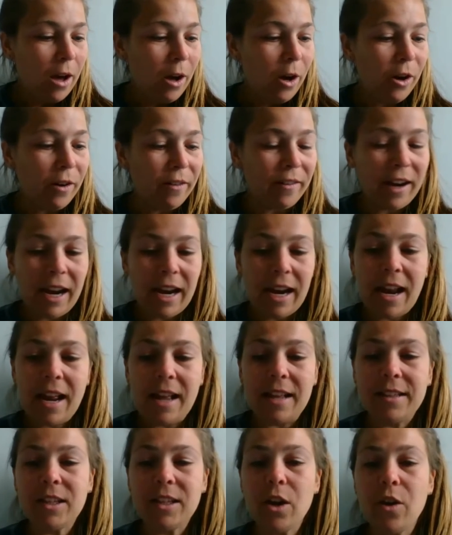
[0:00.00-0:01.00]
All right.
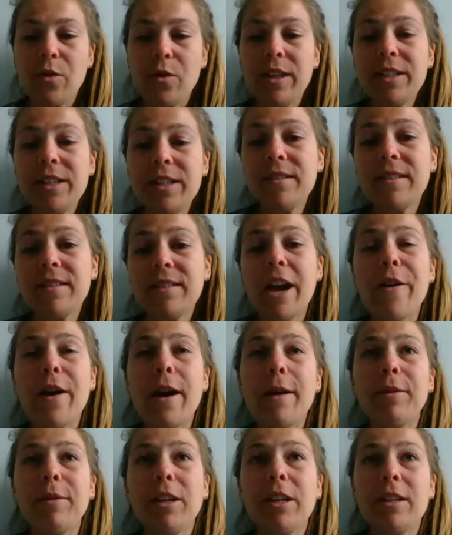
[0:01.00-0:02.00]
So this is now,
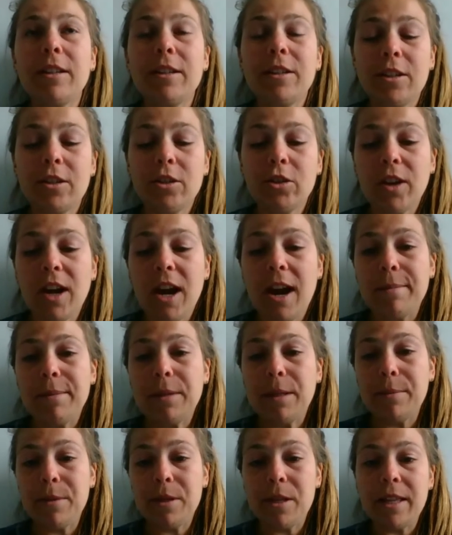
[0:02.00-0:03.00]
I'm going to describe
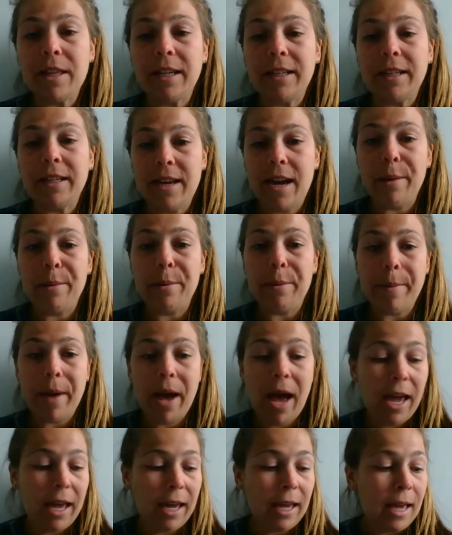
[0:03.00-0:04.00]
some of the things that I
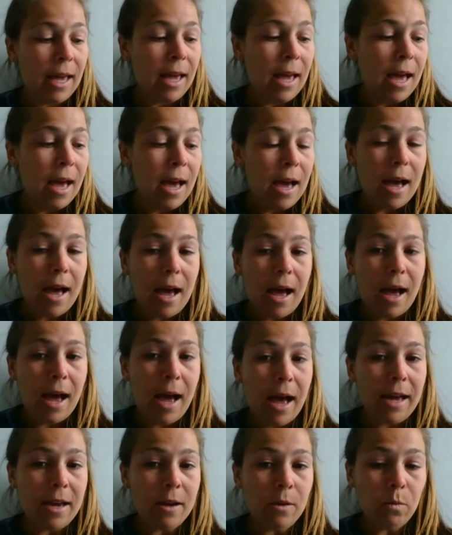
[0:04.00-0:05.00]
buy.
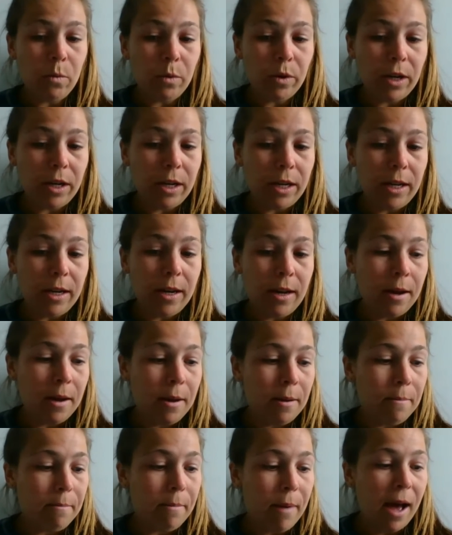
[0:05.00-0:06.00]
I would
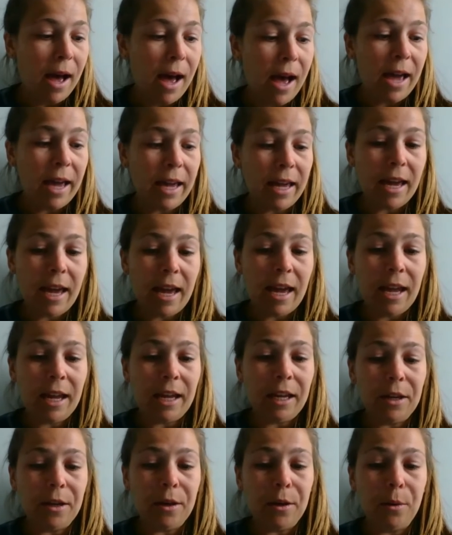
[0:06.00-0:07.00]
buy
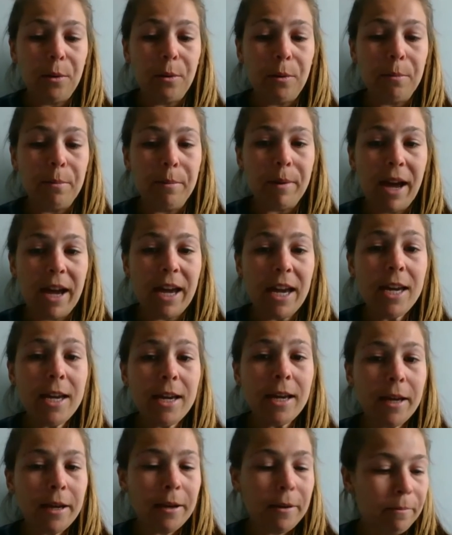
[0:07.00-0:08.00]
a new
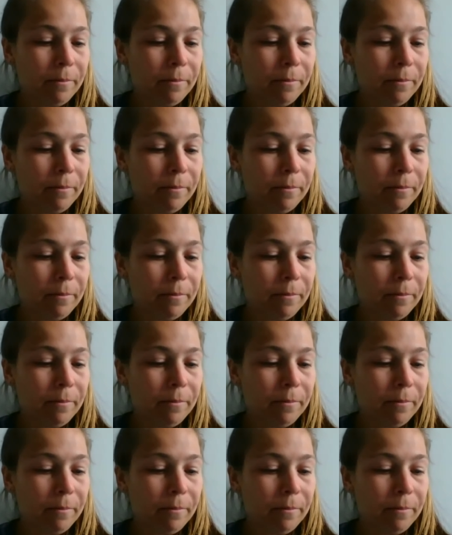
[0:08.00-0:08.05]
bike,